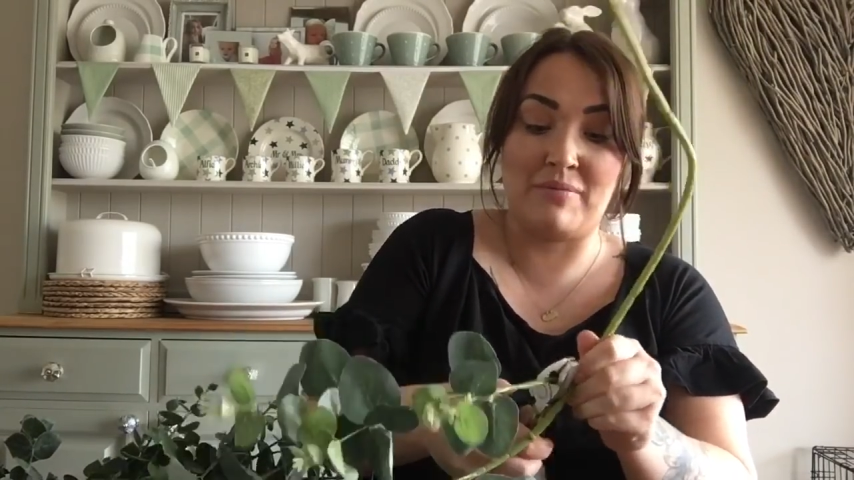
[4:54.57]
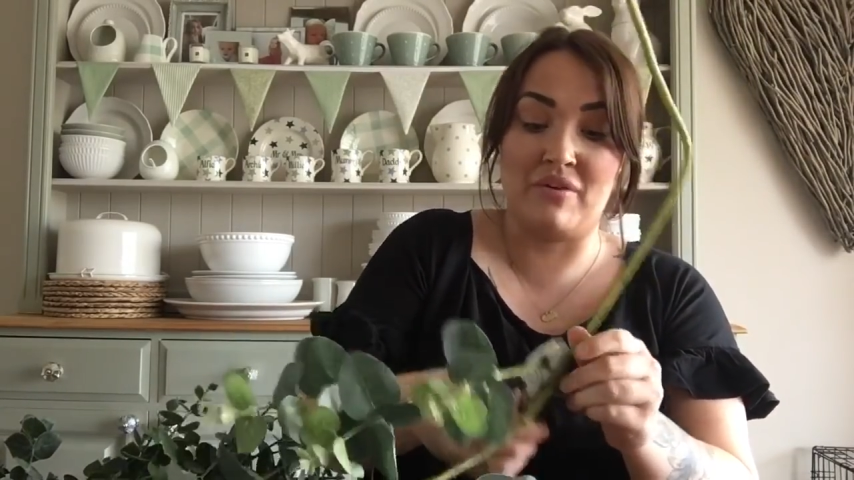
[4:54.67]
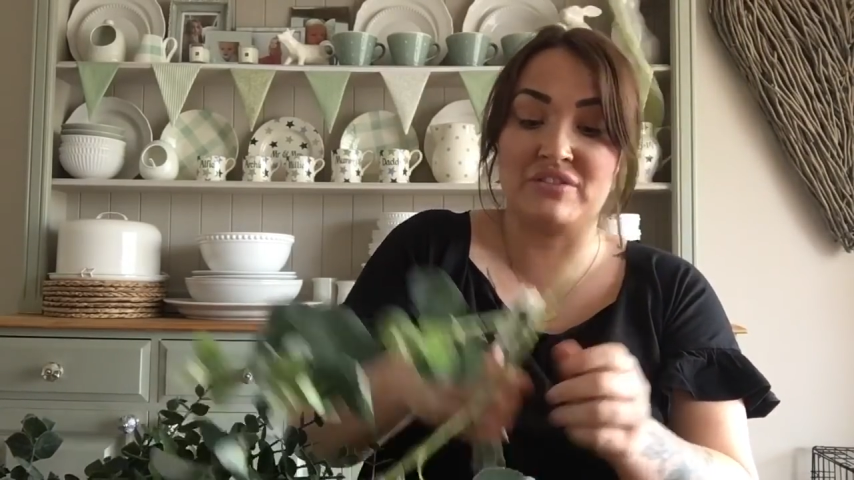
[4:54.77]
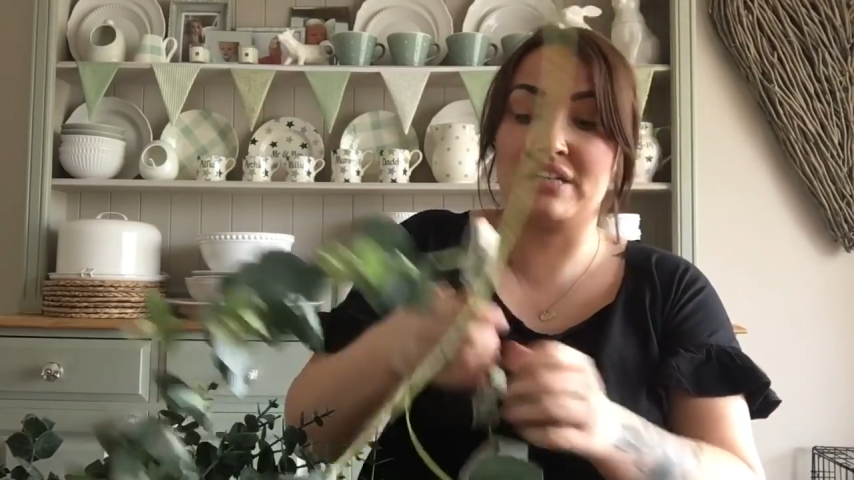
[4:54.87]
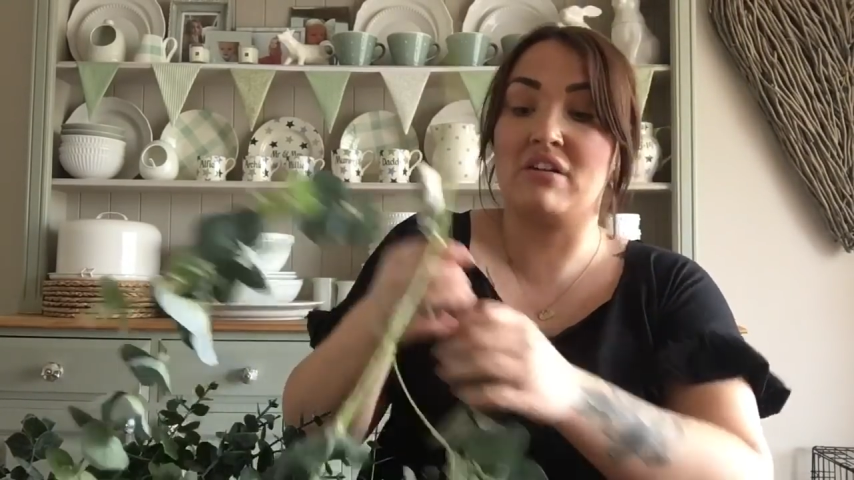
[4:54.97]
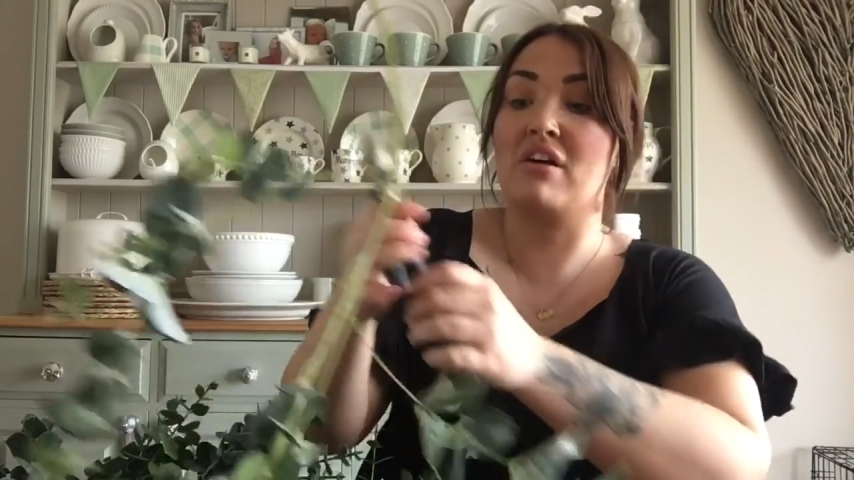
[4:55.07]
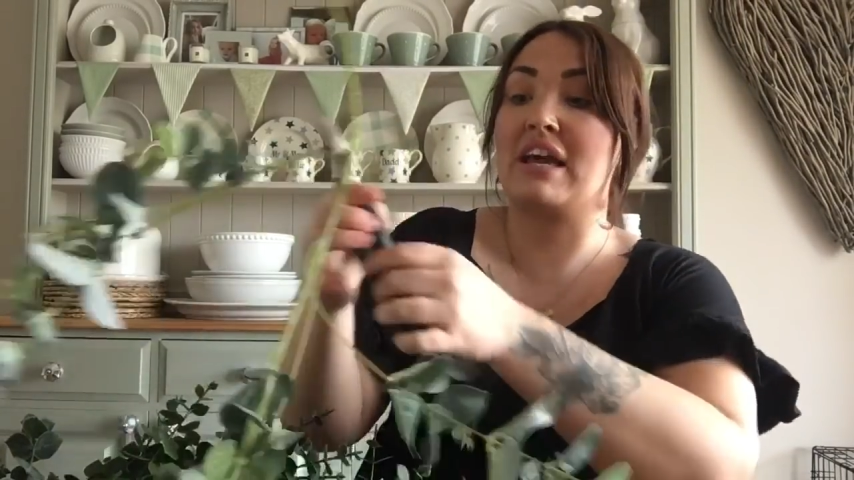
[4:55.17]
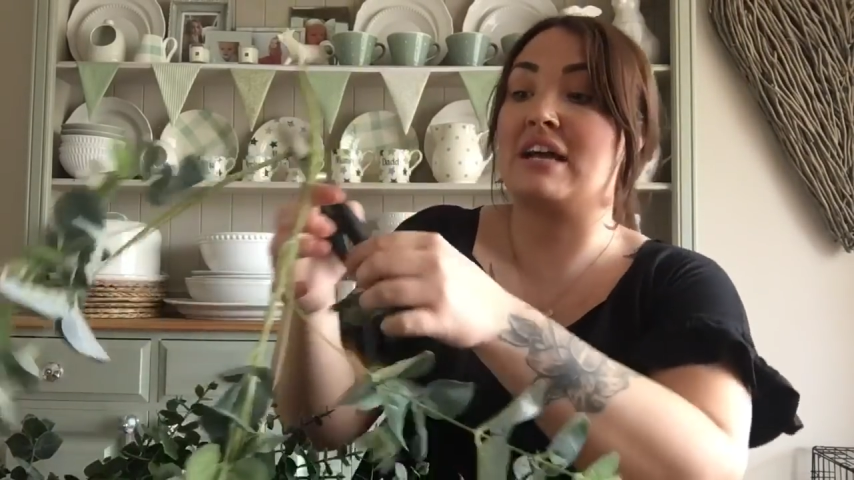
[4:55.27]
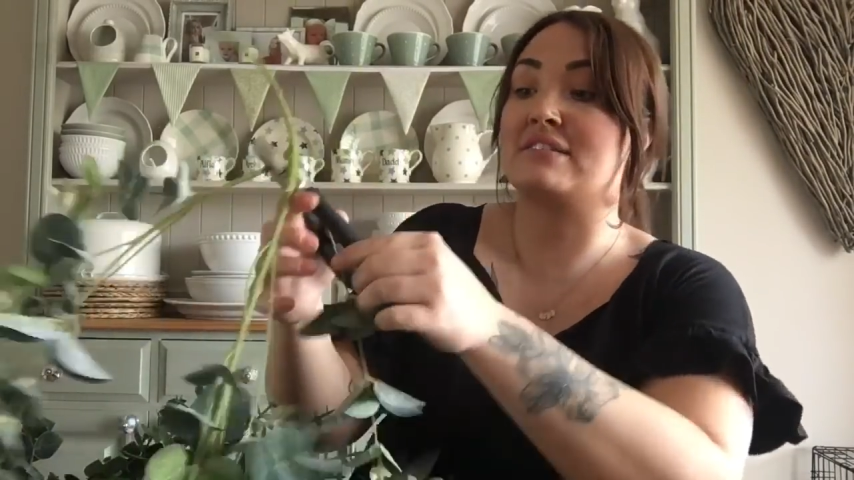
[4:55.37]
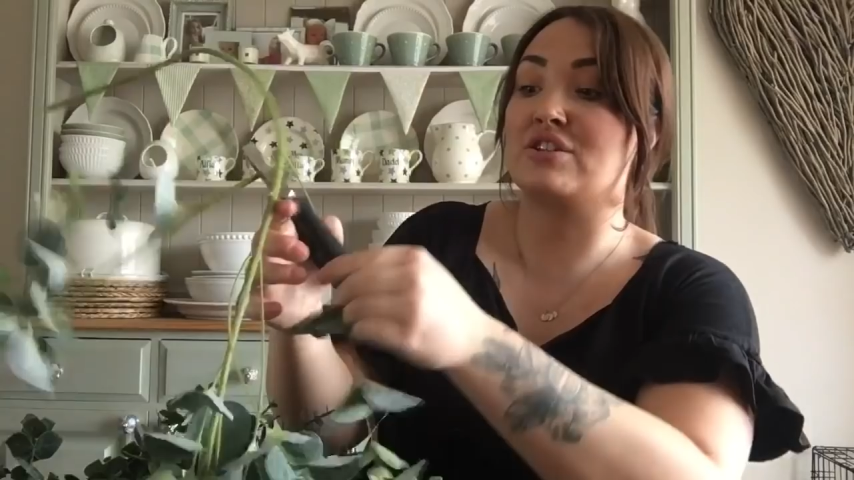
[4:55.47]
but obviously I can't
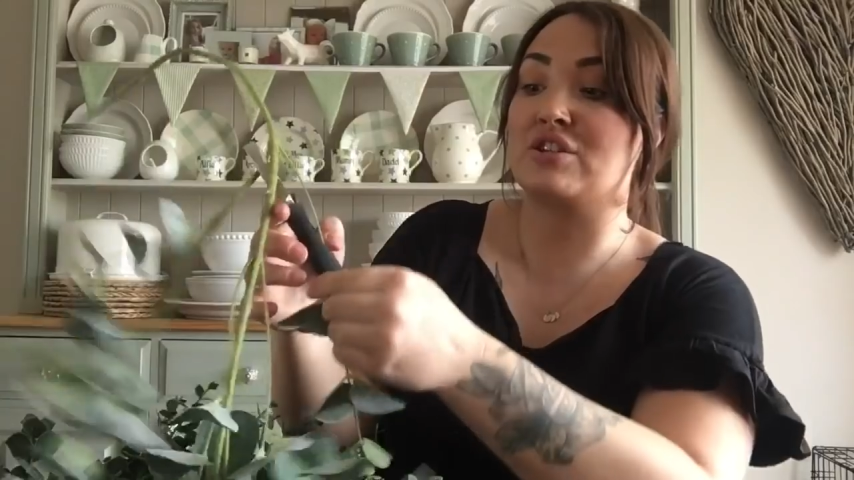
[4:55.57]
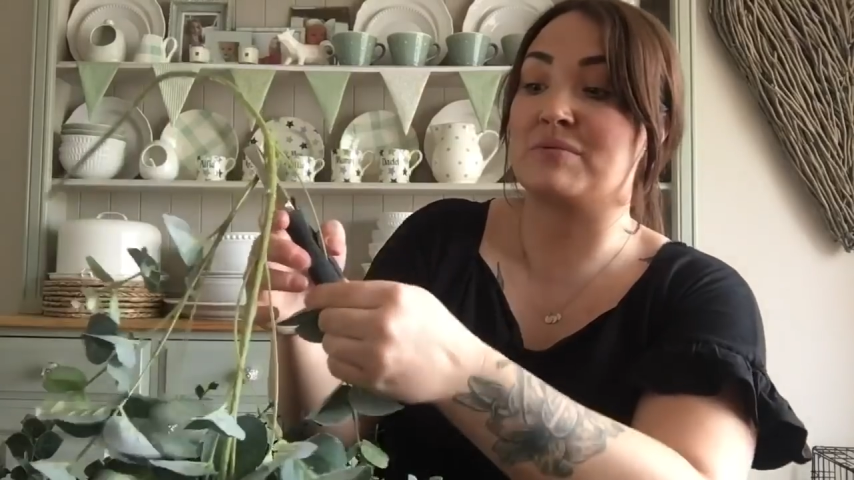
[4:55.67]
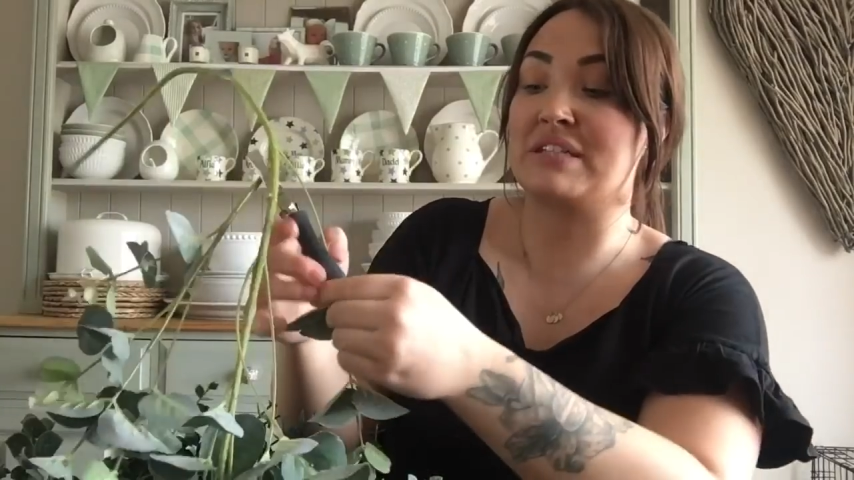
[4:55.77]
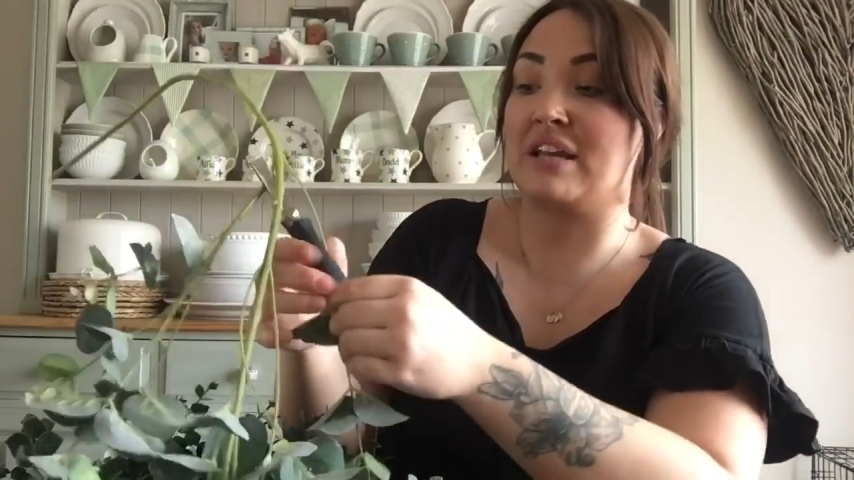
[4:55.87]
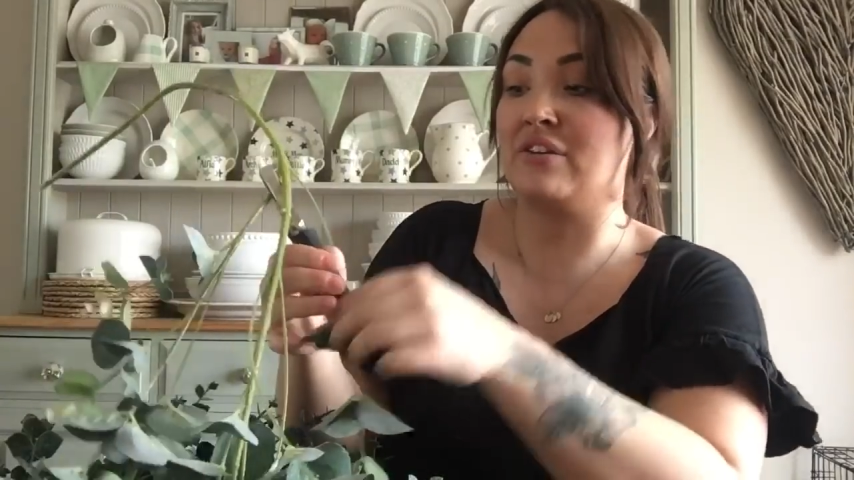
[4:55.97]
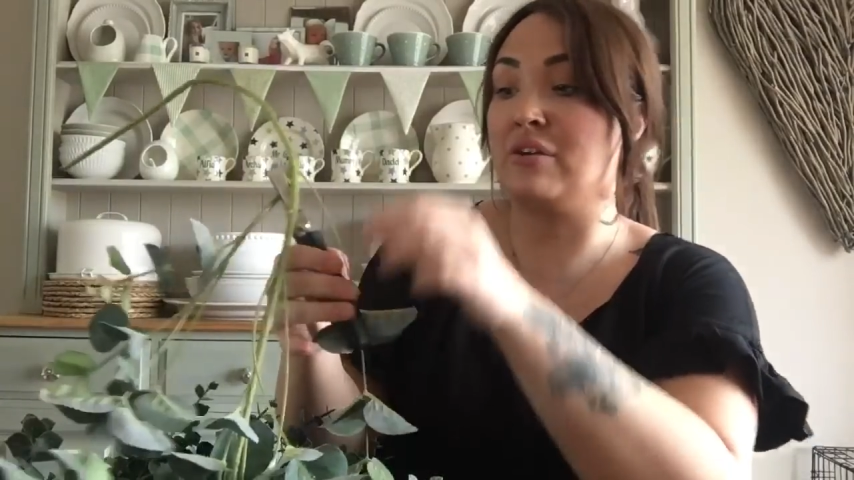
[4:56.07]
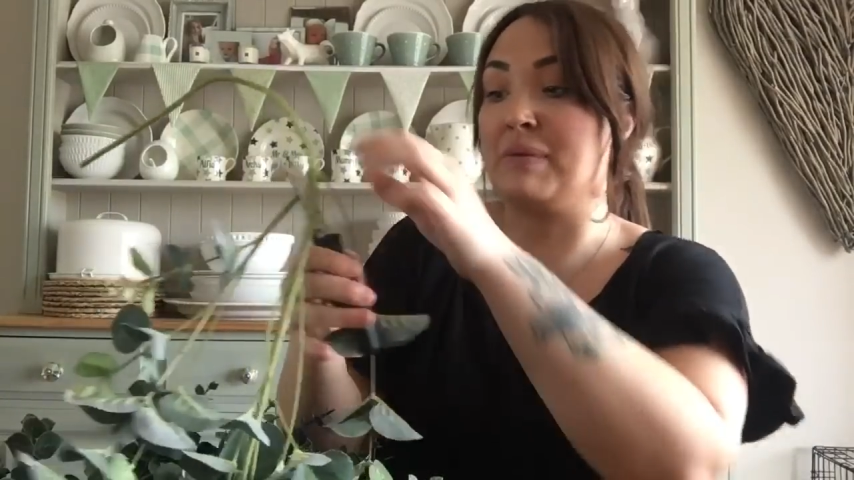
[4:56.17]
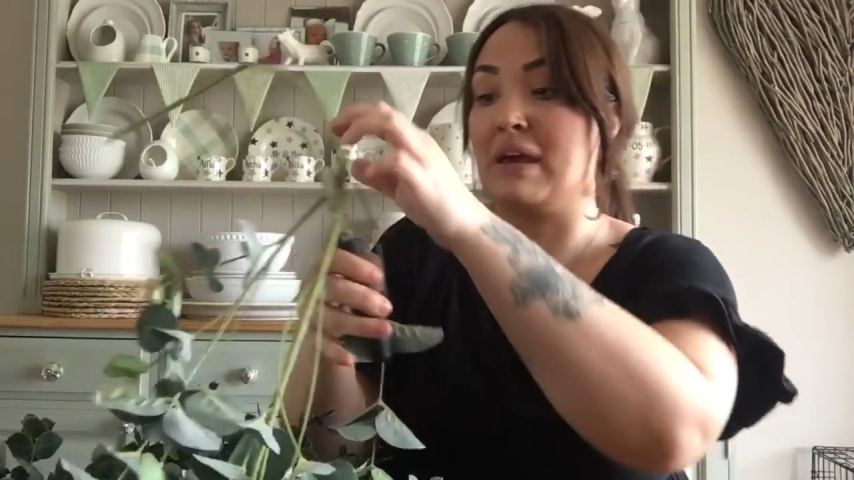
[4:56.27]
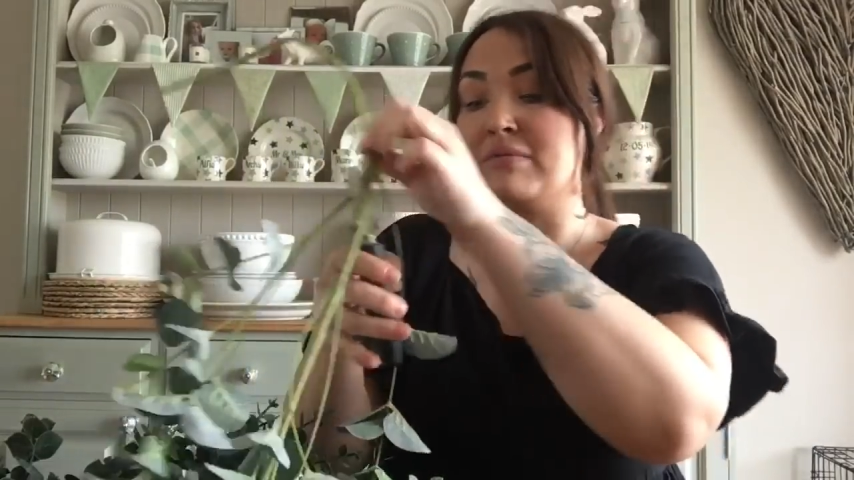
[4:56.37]
get out to the shops to get a new pair,